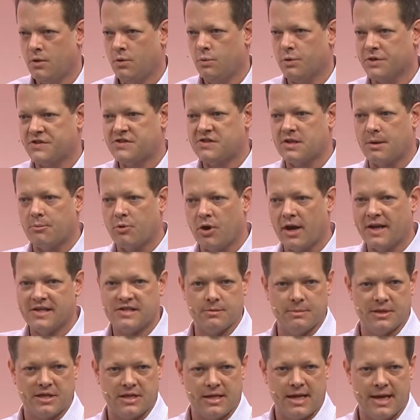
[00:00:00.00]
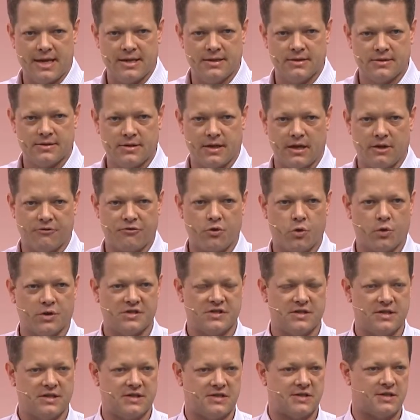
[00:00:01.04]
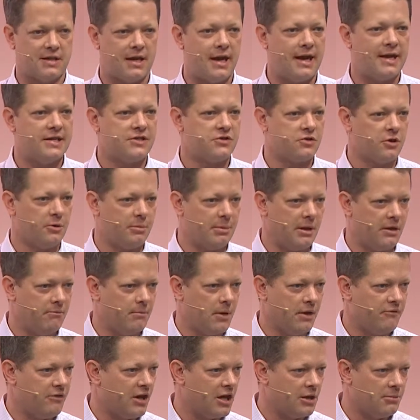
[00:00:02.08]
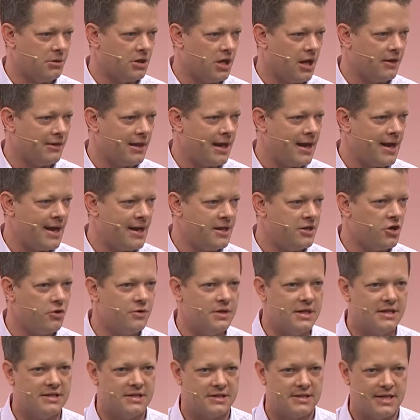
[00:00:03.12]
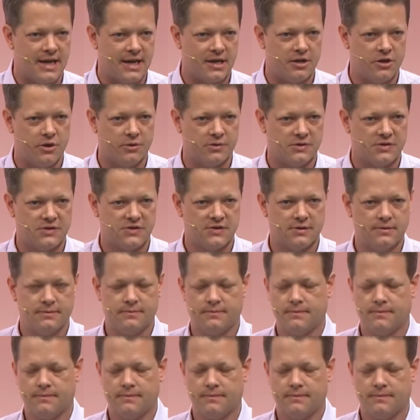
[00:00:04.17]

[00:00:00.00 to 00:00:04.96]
We'll summarize them at the end. And of course, these slides will be available online. No need to take notes.